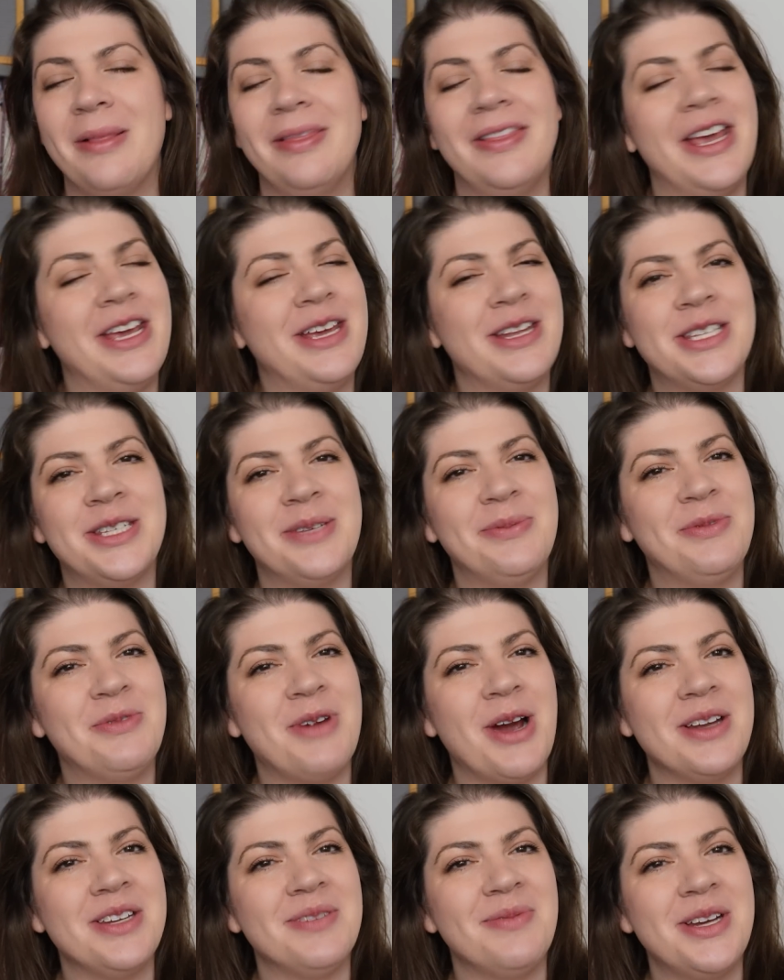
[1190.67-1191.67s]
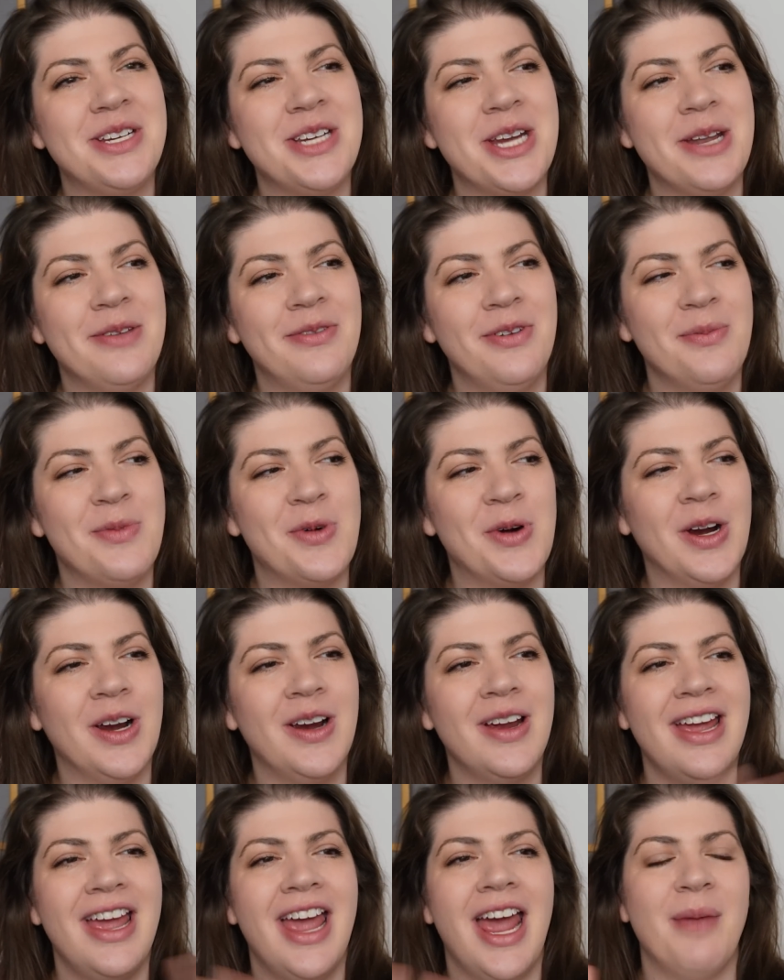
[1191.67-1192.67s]
Like and subscribe to my channel for
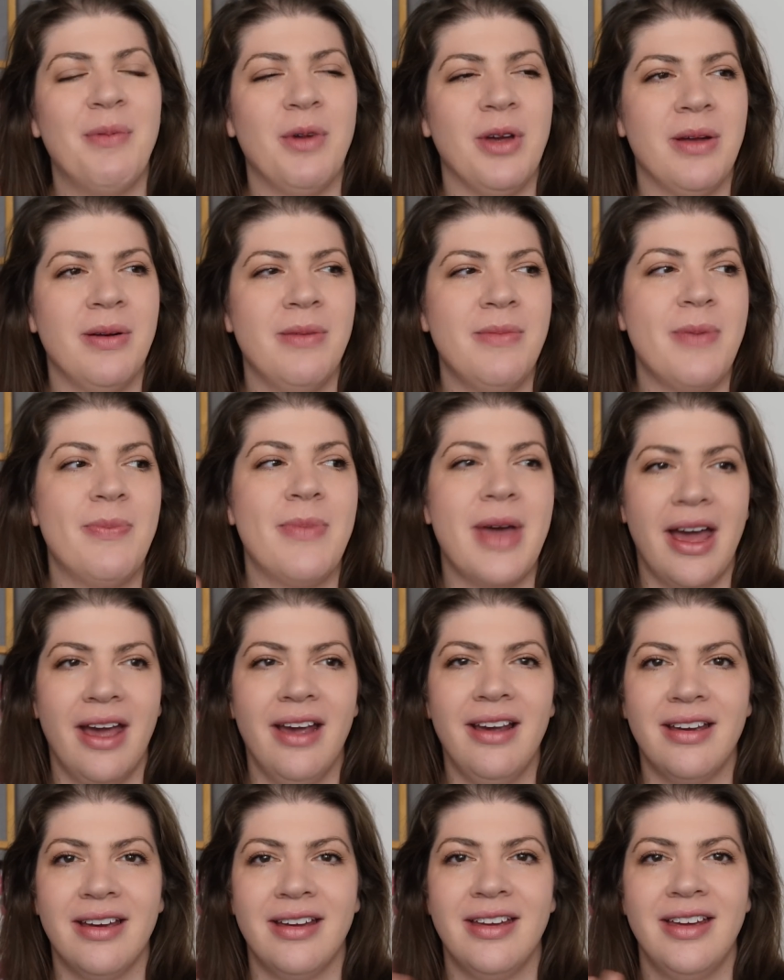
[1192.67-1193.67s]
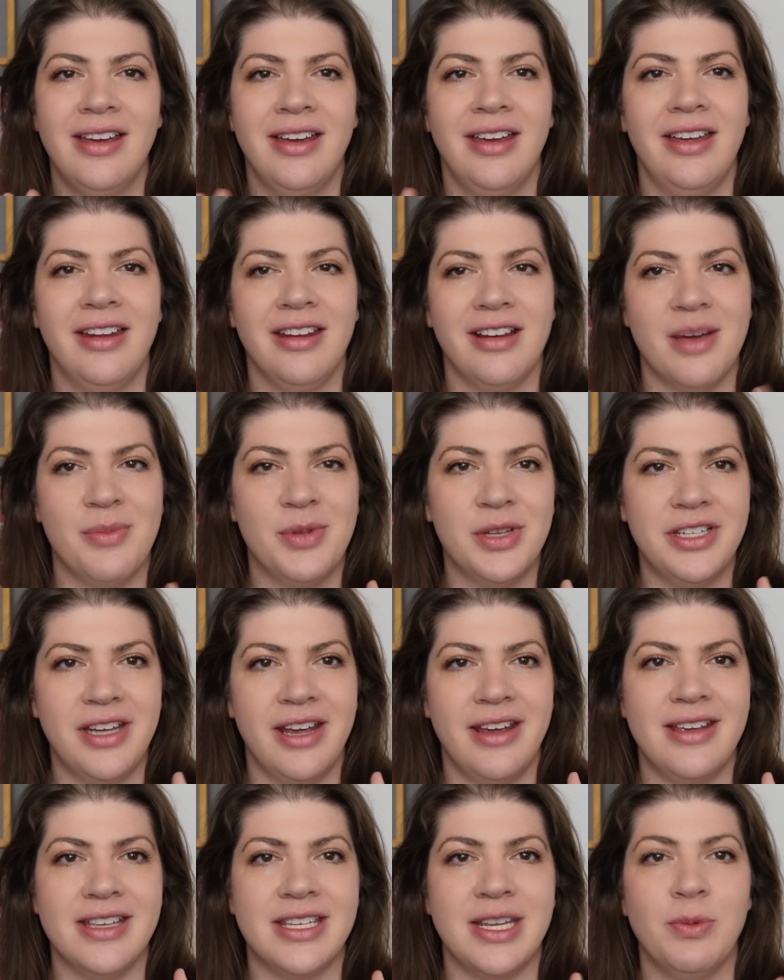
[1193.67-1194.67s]
more. And we're going to be back in a couple of
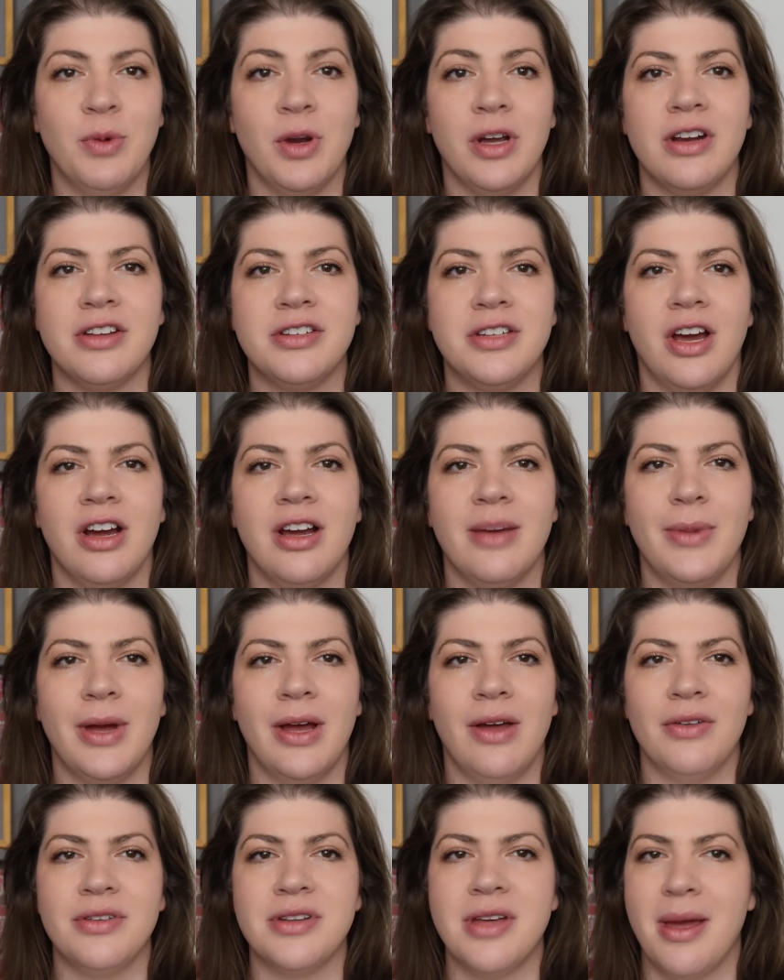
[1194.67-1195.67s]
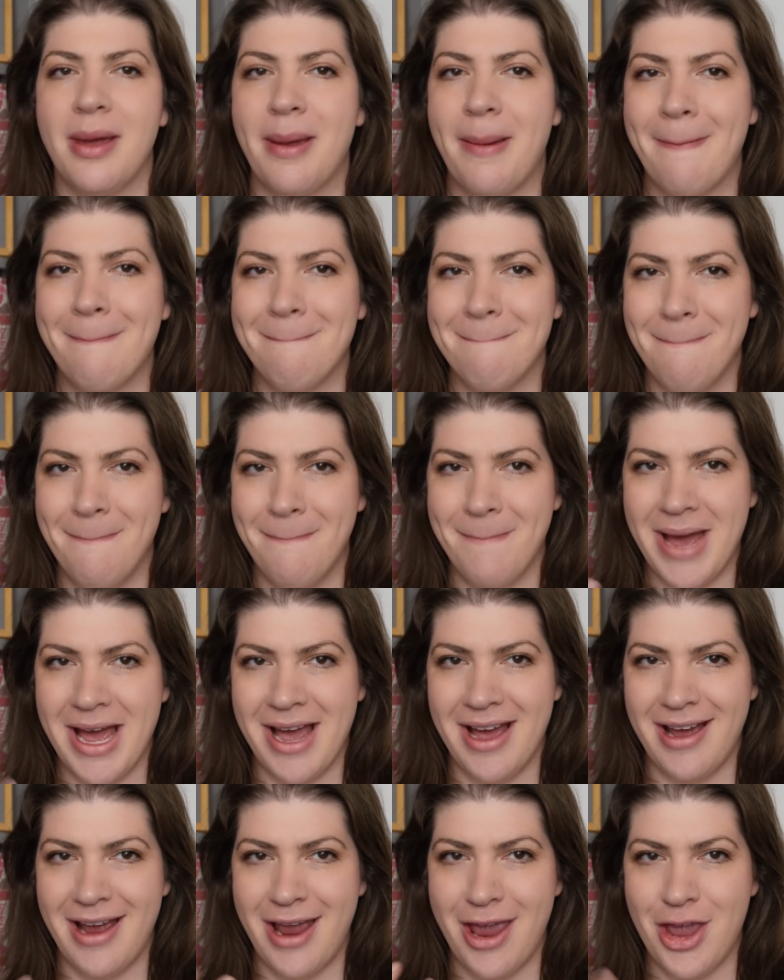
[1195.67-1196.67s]
days and we're going to talk about
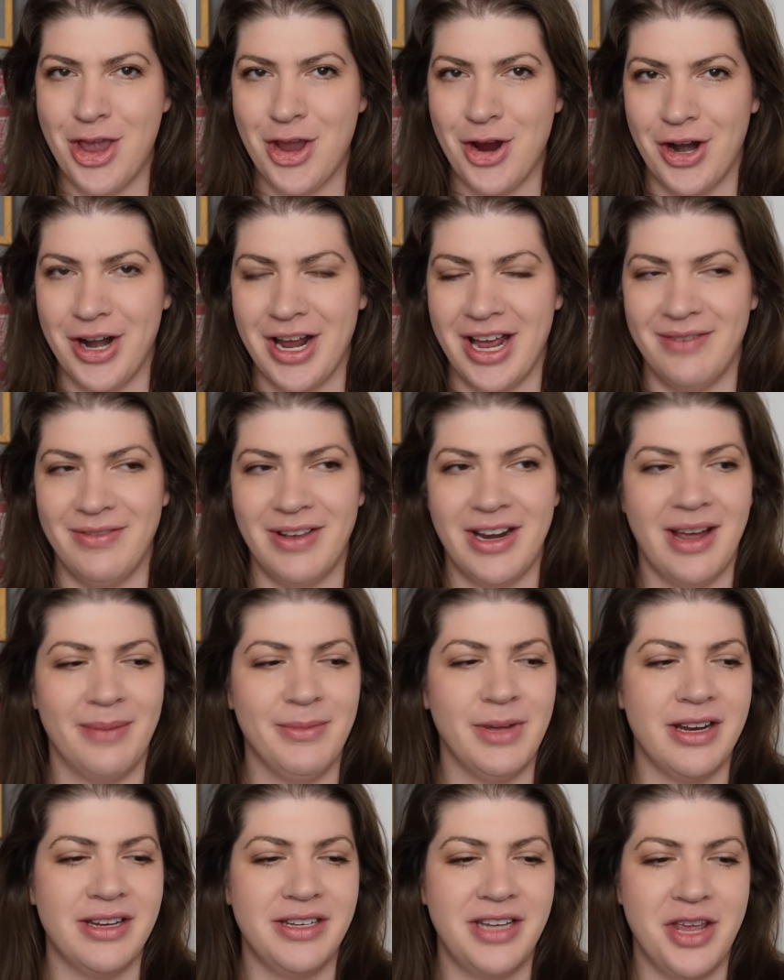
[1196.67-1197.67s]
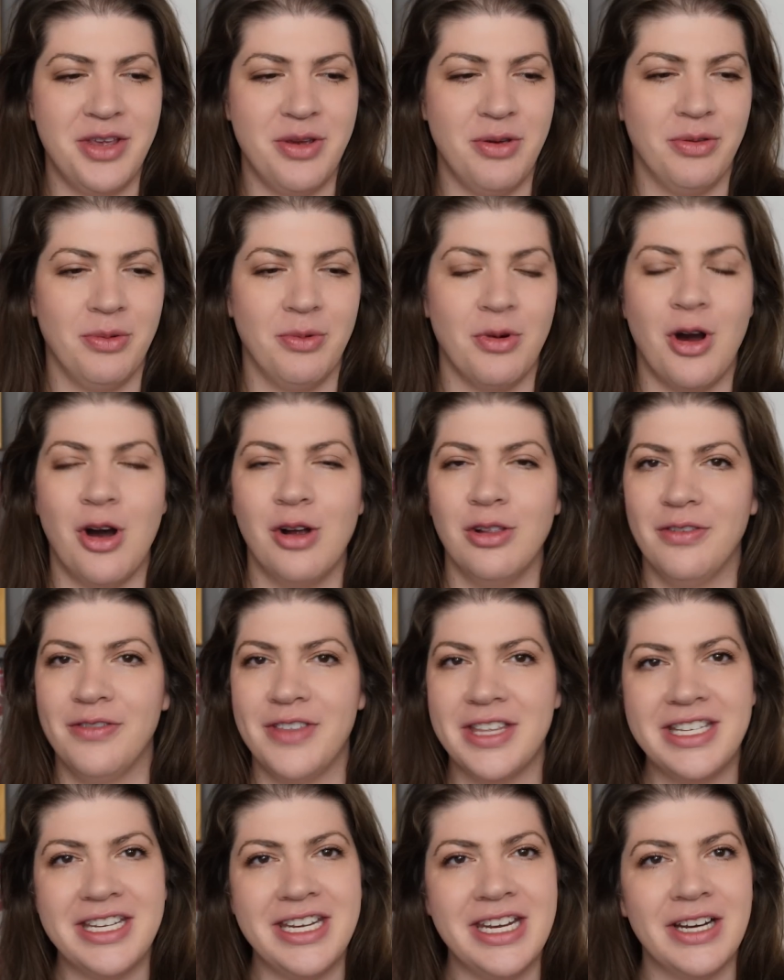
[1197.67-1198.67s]
my yarn advent. I'm going to take you through all
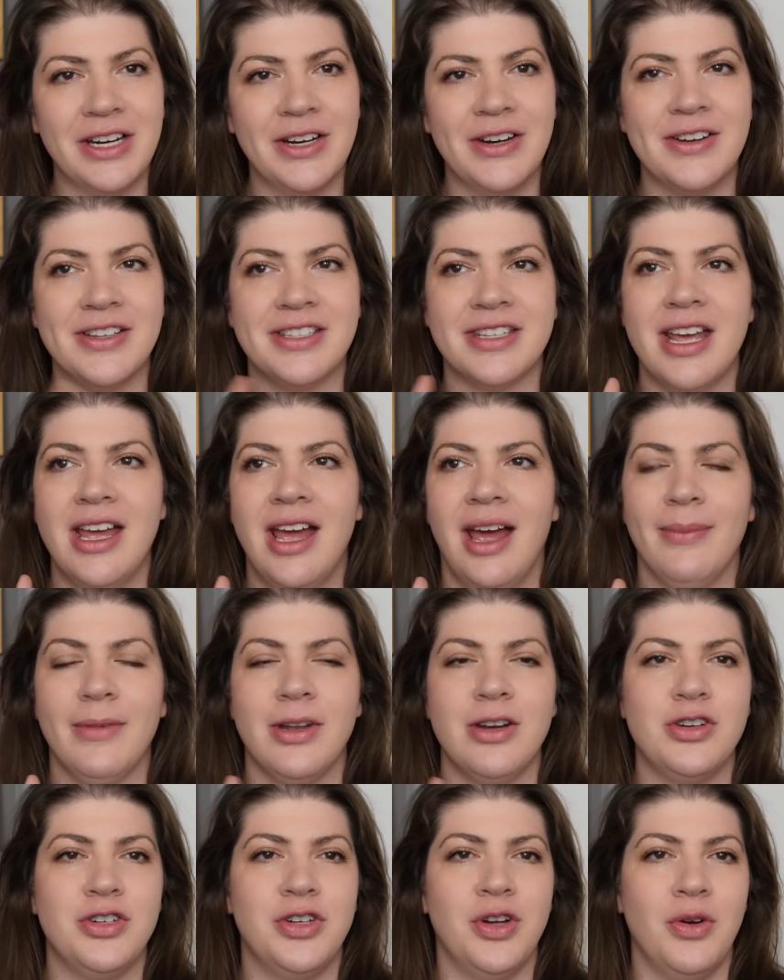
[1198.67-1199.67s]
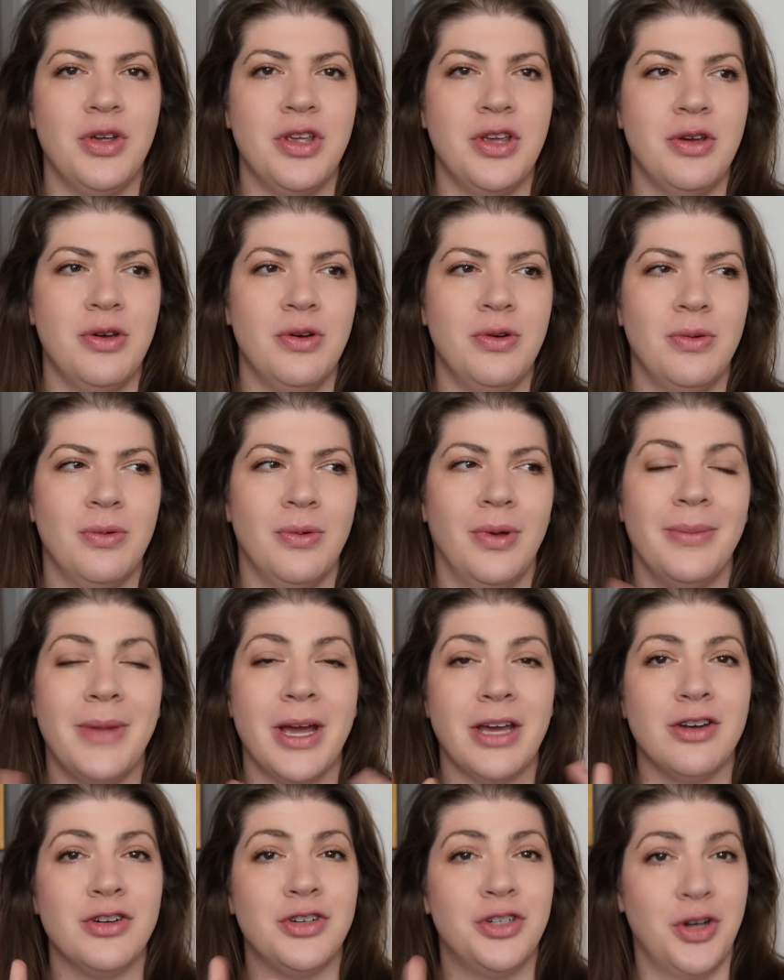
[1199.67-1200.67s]
of the tiers. I'm going to show you, well, I'm
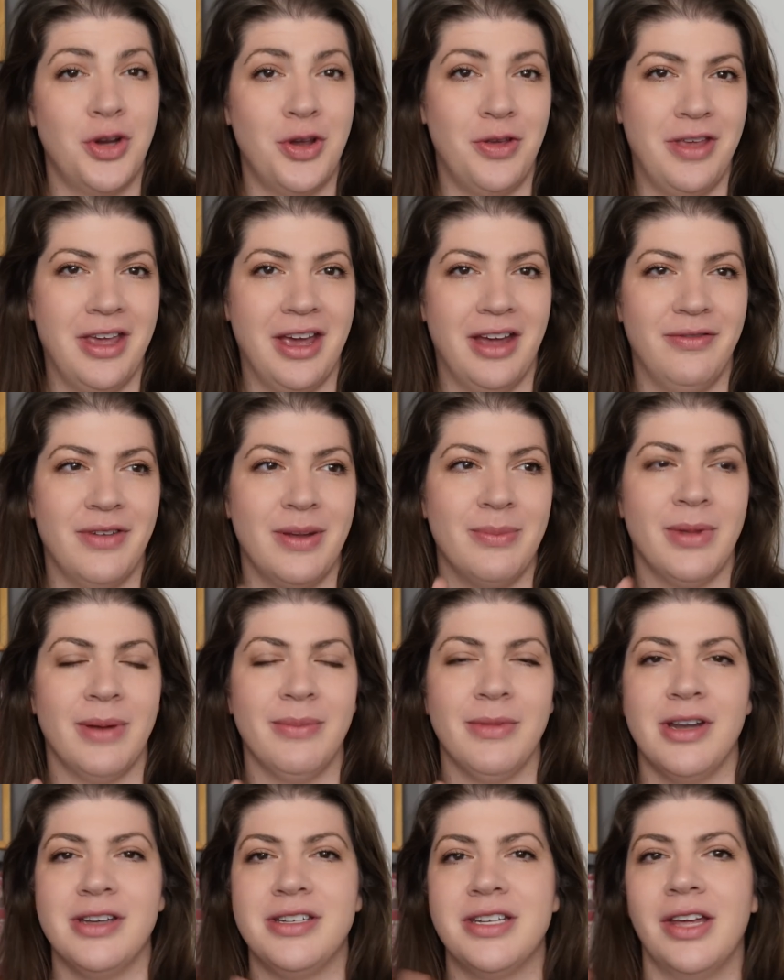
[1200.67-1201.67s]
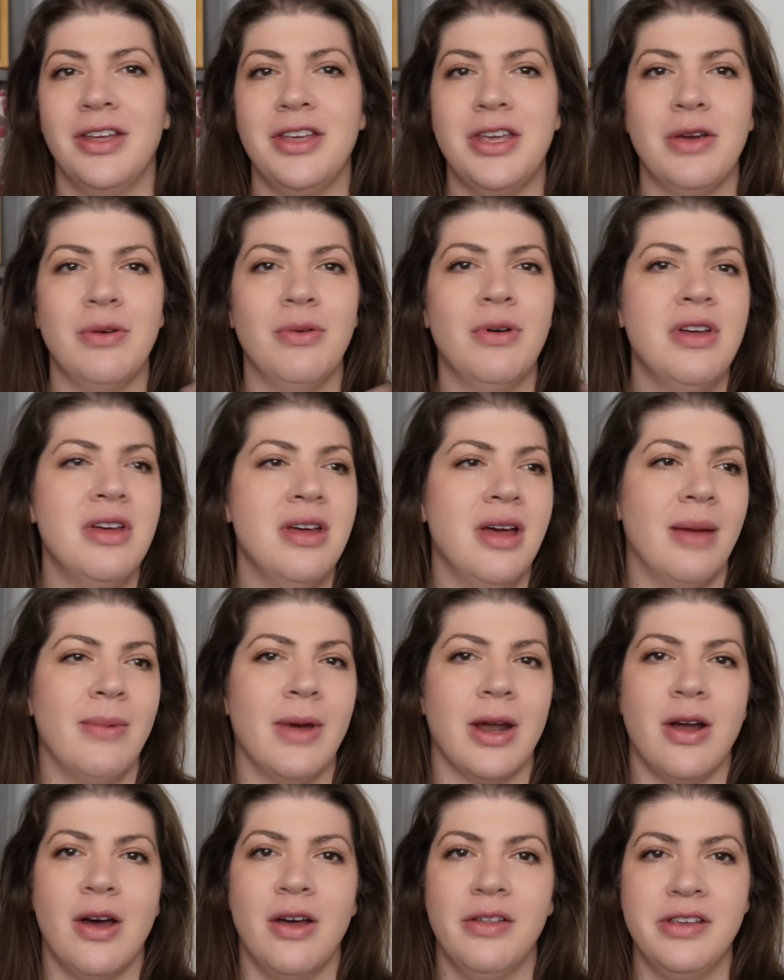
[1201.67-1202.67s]
not going to show you the advent, but I'm going to tell you
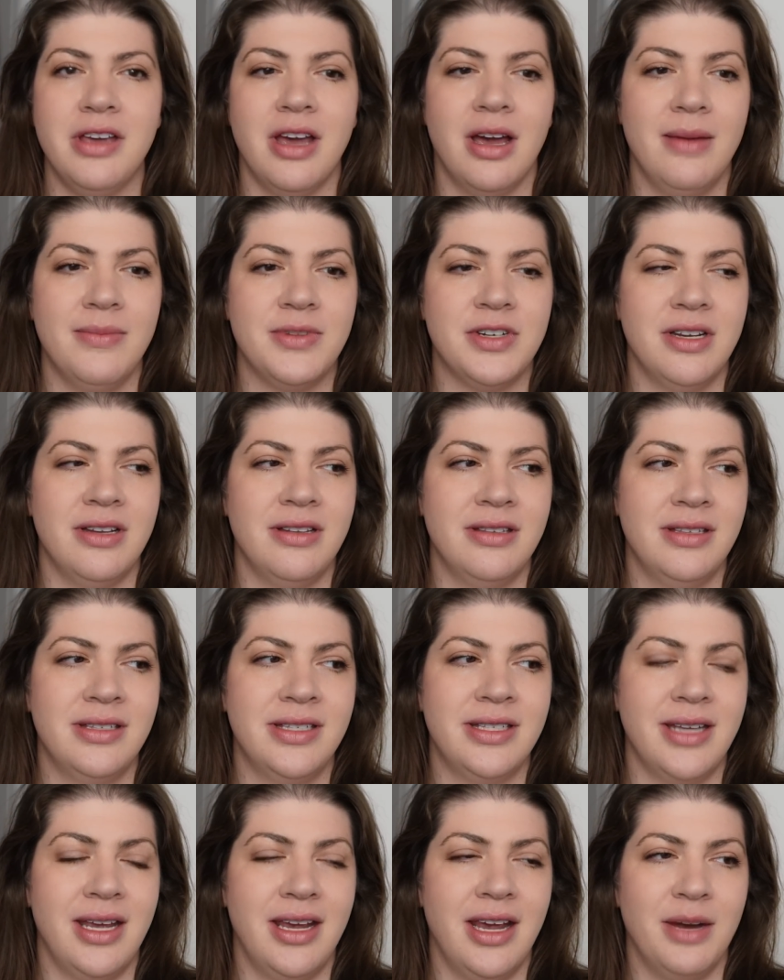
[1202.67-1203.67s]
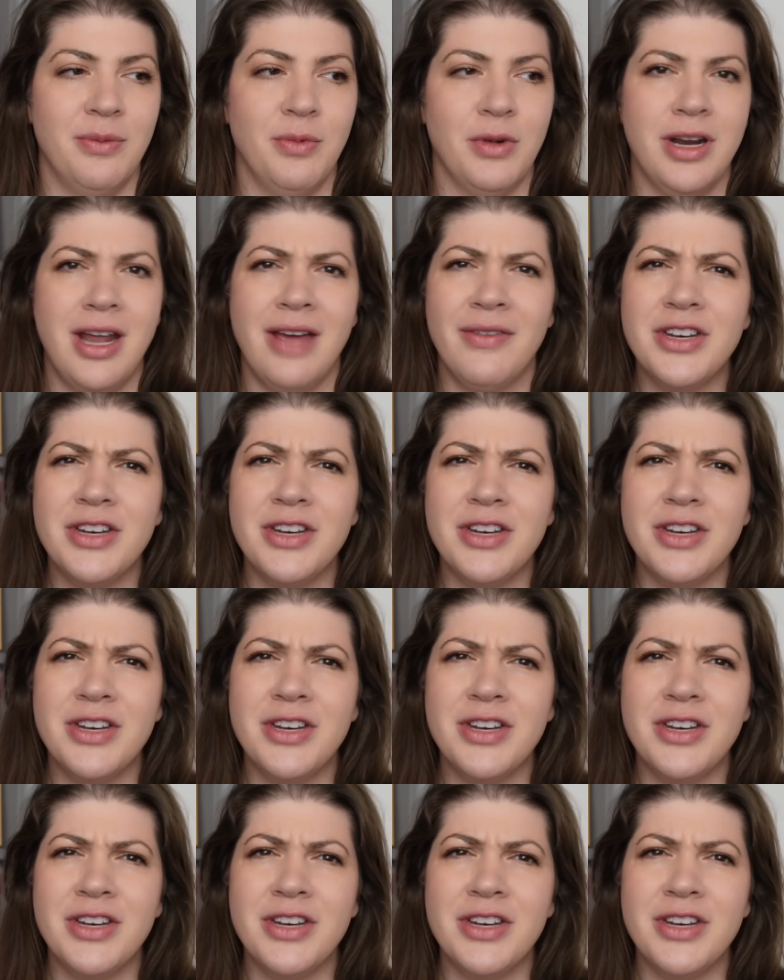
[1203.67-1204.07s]
about all the options, and we're going to